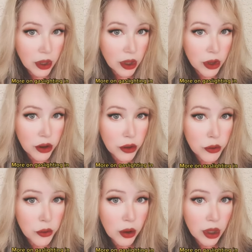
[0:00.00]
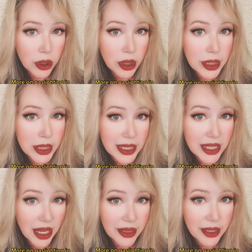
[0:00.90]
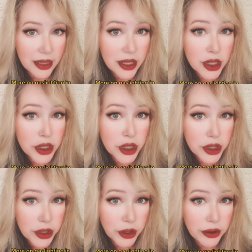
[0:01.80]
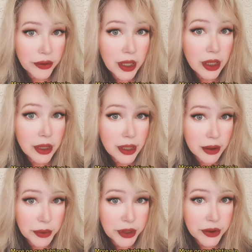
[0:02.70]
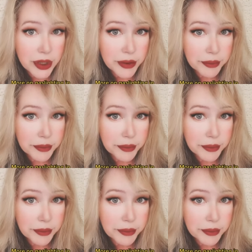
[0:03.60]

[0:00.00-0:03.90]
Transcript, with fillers: You did nothing to deserve this abuse.